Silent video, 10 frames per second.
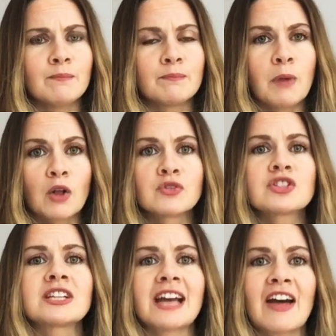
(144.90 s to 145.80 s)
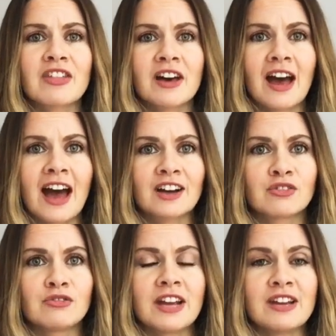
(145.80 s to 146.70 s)
bonds together and
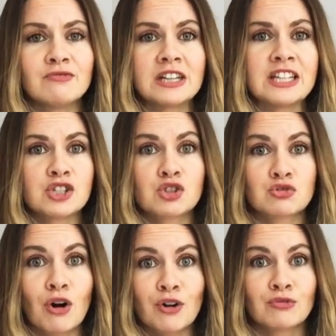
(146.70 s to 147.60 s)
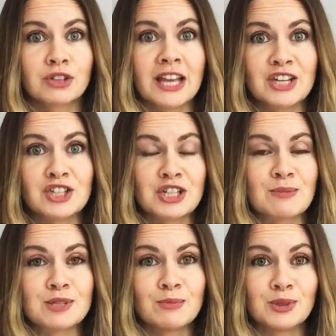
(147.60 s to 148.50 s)
create really strong
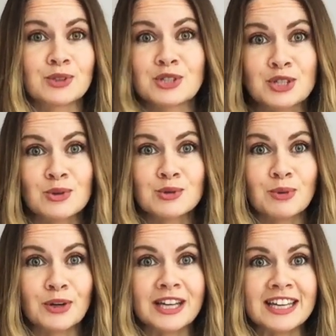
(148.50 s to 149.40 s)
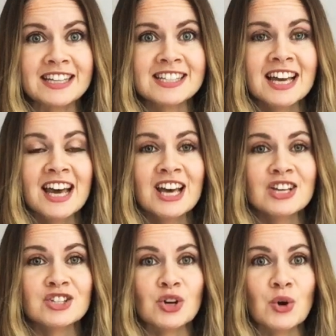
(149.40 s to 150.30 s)
relationships amongst those monkeys.
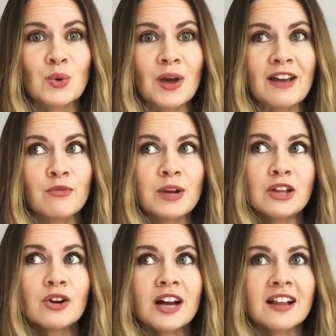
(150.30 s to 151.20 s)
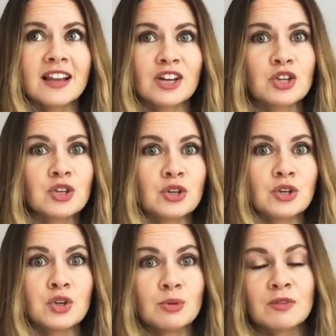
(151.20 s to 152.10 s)
So if we look at
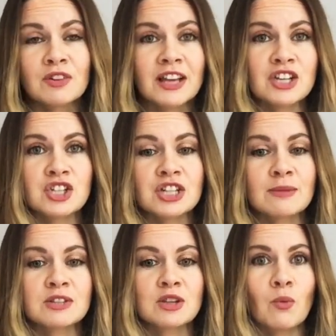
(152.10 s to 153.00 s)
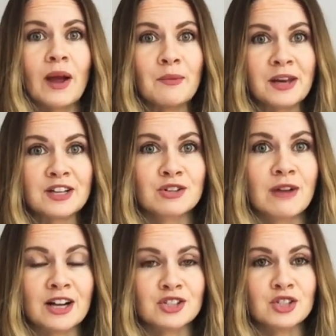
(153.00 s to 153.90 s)
human relationships and the way we
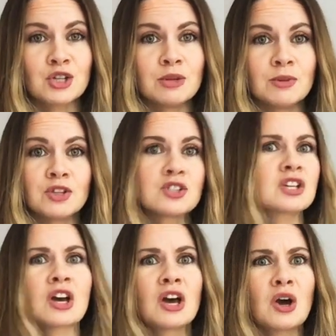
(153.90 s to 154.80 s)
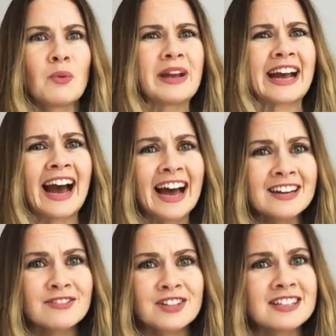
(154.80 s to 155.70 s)
interact as humans, we kind
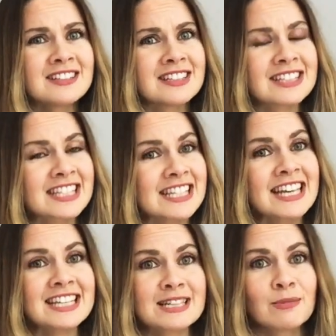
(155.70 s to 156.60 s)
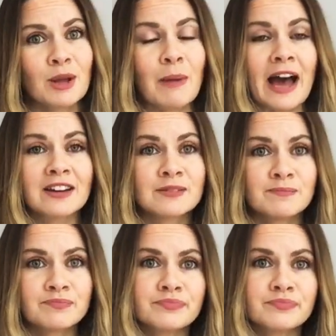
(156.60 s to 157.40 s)
of can see a similar pattern,